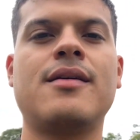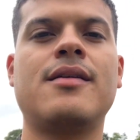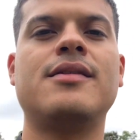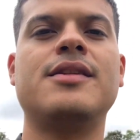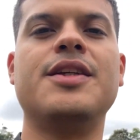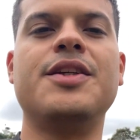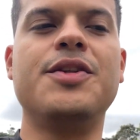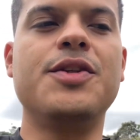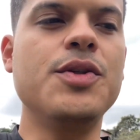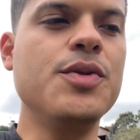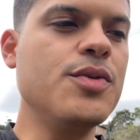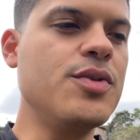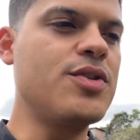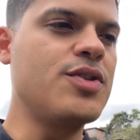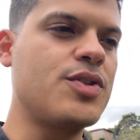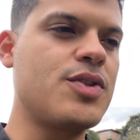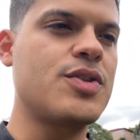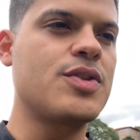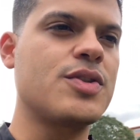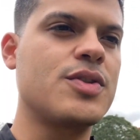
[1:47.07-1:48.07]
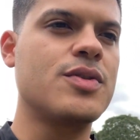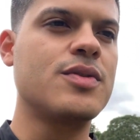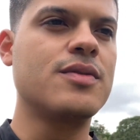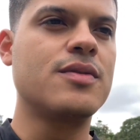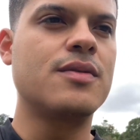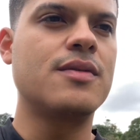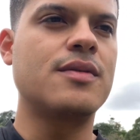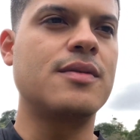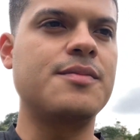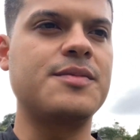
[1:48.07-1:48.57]
The youths,
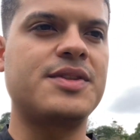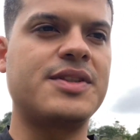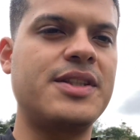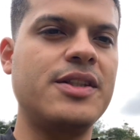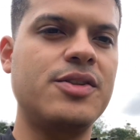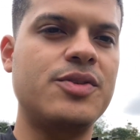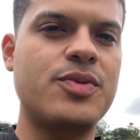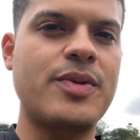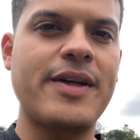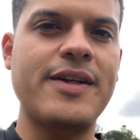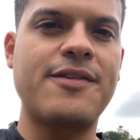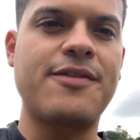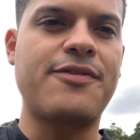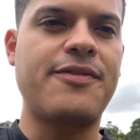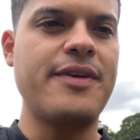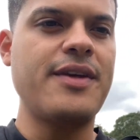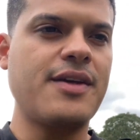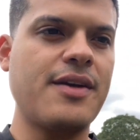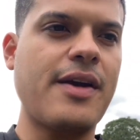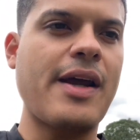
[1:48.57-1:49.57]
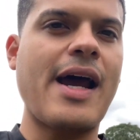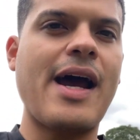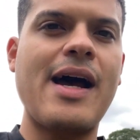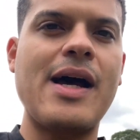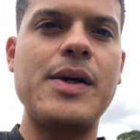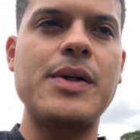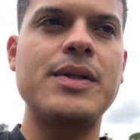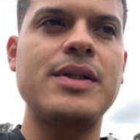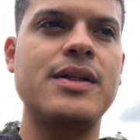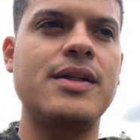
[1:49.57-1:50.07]
I'm still trying to figure
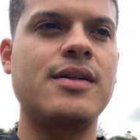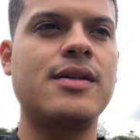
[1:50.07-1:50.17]
out